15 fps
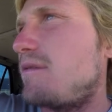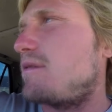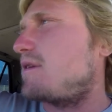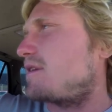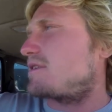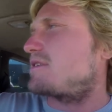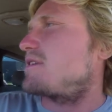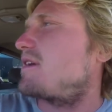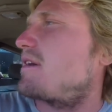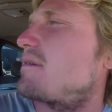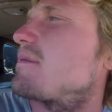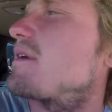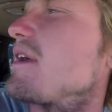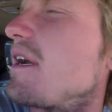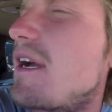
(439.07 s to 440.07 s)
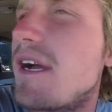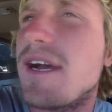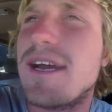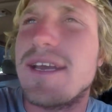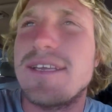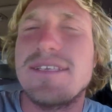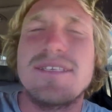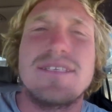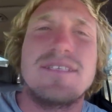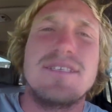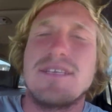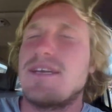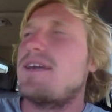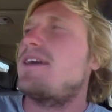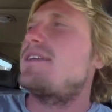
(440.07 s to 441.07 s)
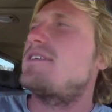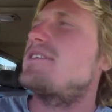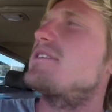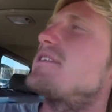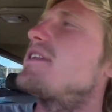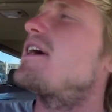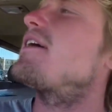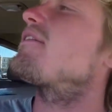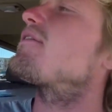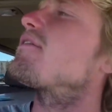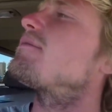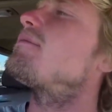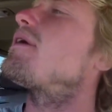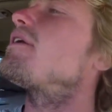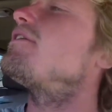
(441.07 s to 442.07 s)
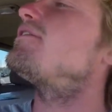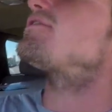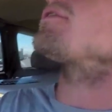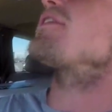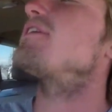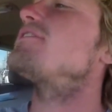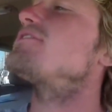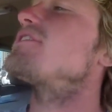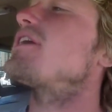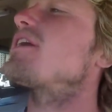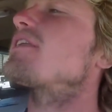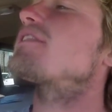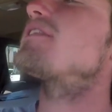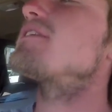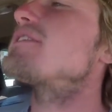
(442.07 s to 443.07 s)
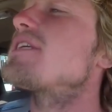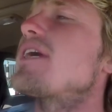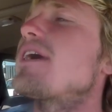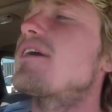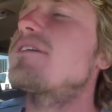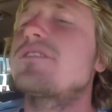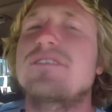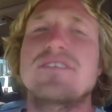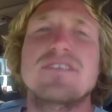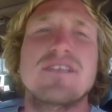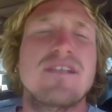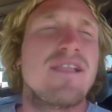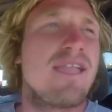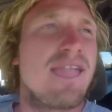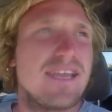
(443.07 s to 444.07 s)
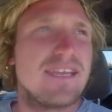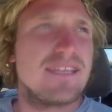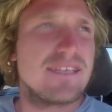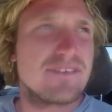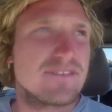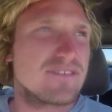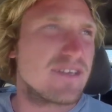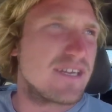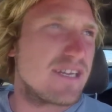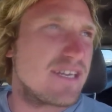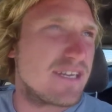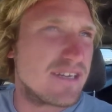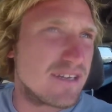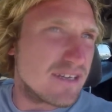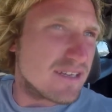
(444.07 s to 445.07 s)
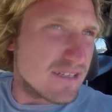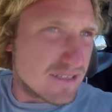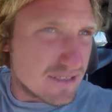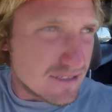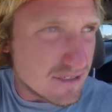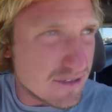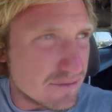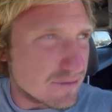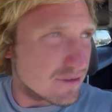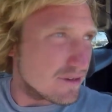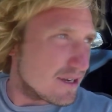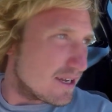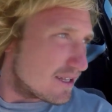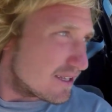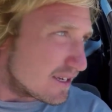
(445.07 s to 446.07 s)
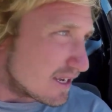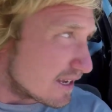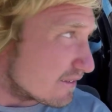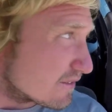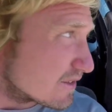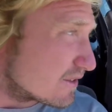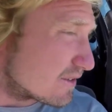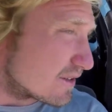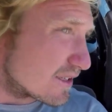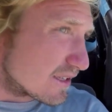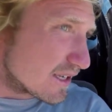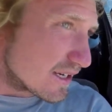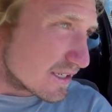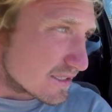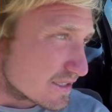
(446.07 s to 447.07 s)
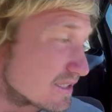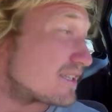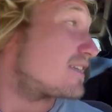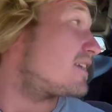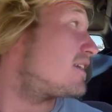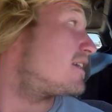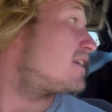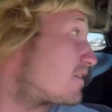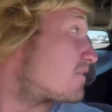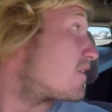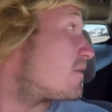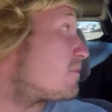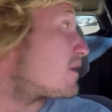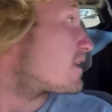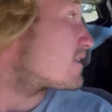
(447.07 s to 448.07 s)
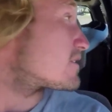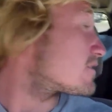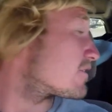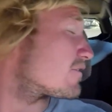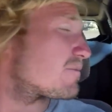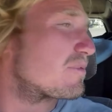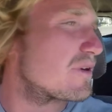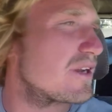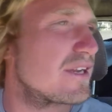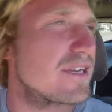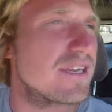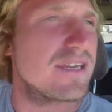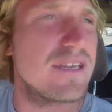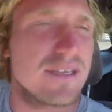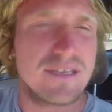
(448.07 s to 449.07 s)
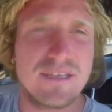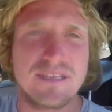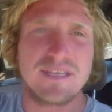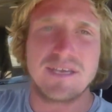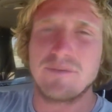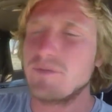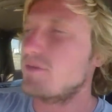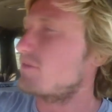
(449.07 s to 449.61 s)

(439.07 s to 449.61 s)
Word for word: yeah. What's up, guys? I just left my new friend Jonathan's house. He lives right here on Rhode Island Avenue in Atlantic City, right by the surf break that we